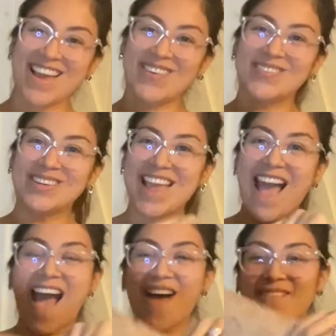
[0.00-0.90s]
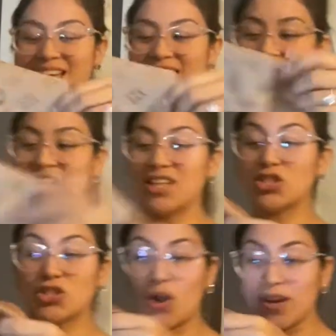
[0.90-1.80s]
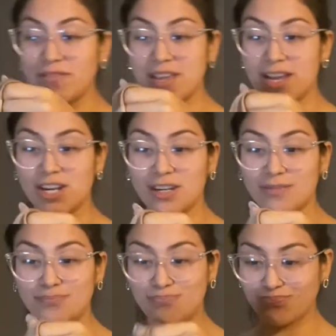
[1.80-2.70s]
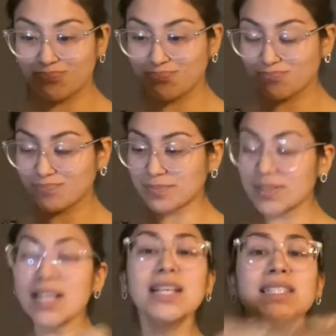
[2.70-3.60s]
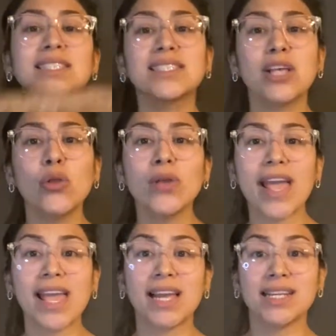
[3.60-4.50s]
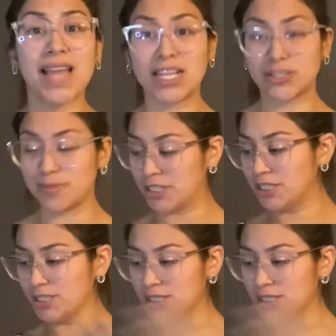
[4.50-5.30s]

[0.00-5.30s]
We have a scarf here. Silk and cashmere.